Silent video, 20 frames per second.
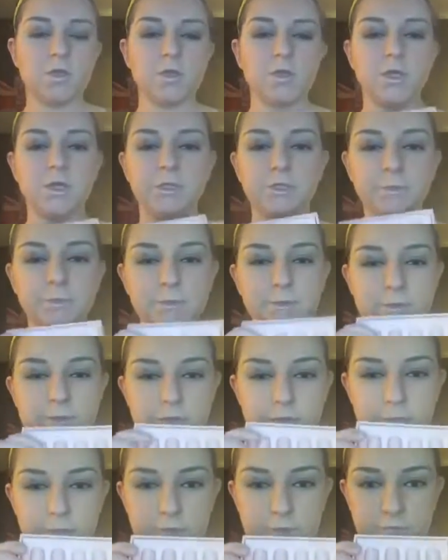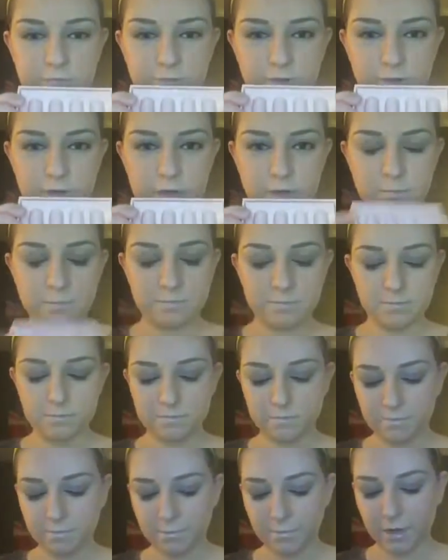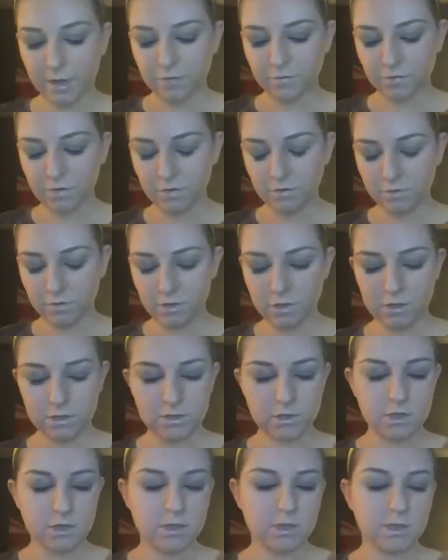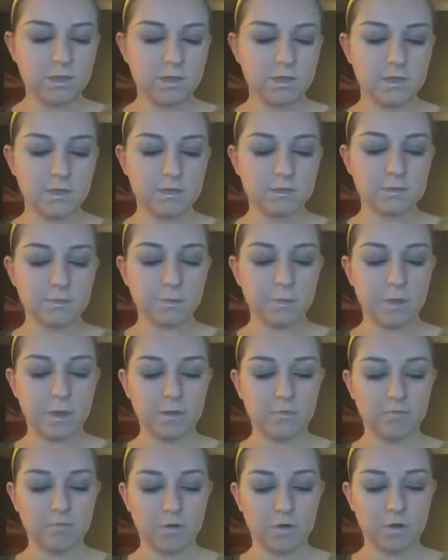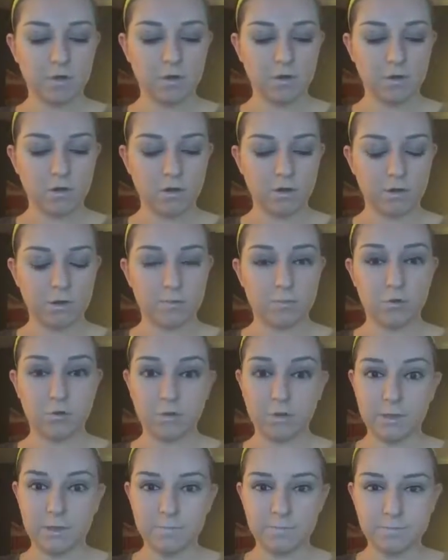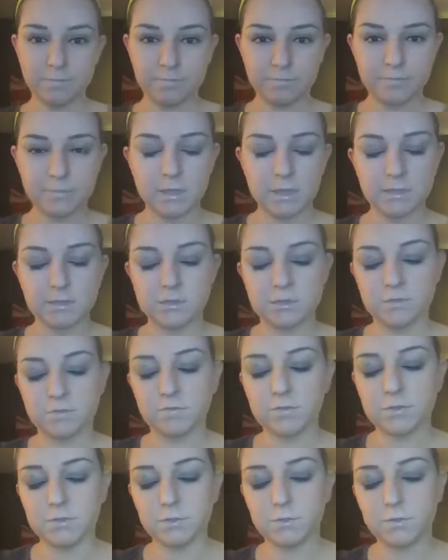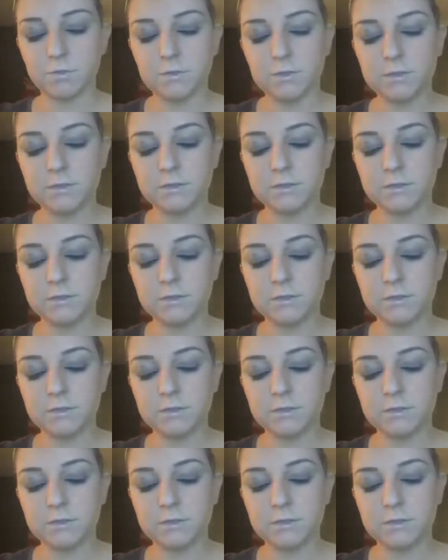Each one's named after Kim. My favorite is by far Kimberly. It's the first one.